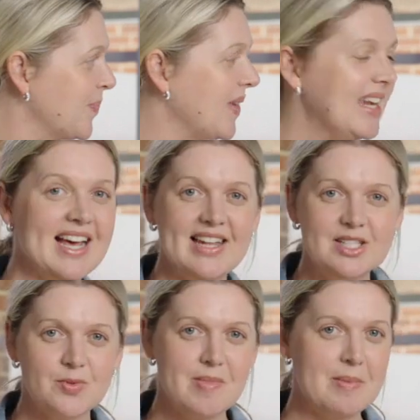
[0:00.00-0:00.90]
Now
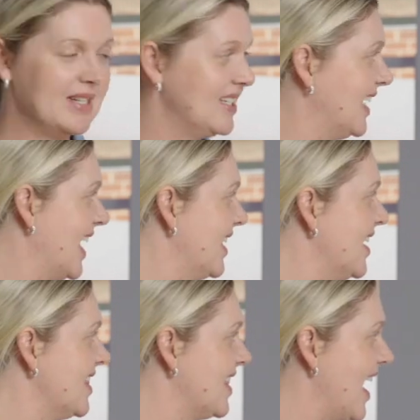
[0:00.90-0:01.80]
let's remember
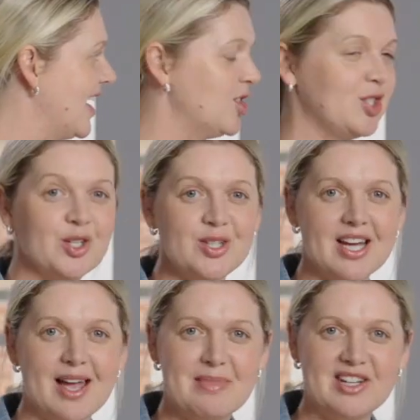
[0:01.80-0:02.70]
together that
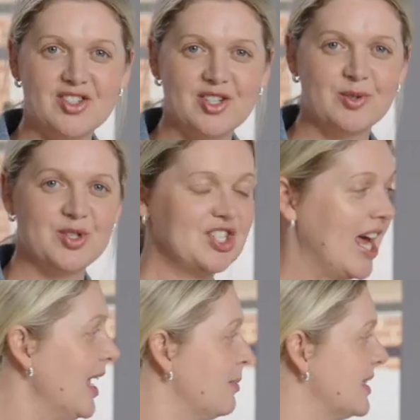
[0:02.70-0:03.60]
two-dimensional
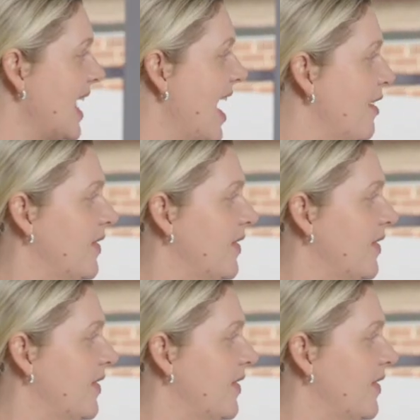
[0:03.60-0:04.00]
shapes have